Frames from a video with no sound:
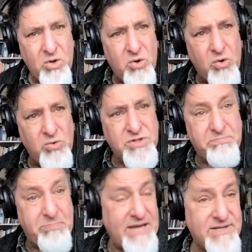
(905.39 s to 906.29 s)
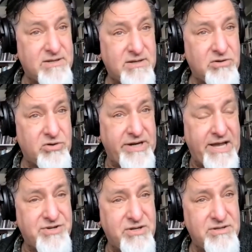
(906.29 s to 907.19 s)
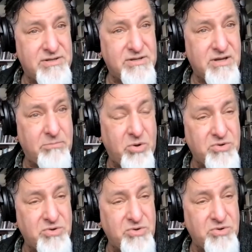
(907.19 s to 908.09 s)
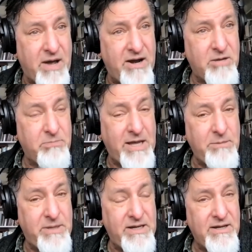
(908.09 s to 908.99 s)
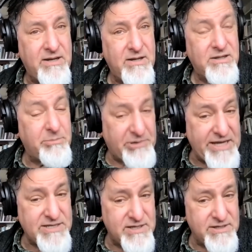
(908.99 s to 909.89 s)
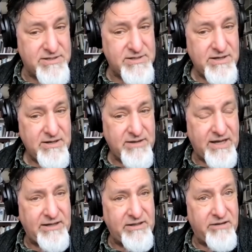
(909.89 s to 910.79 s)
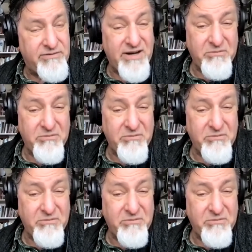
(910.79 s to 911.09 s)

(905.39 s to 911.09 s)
whose best creations, most inspired, may be the places that he lived.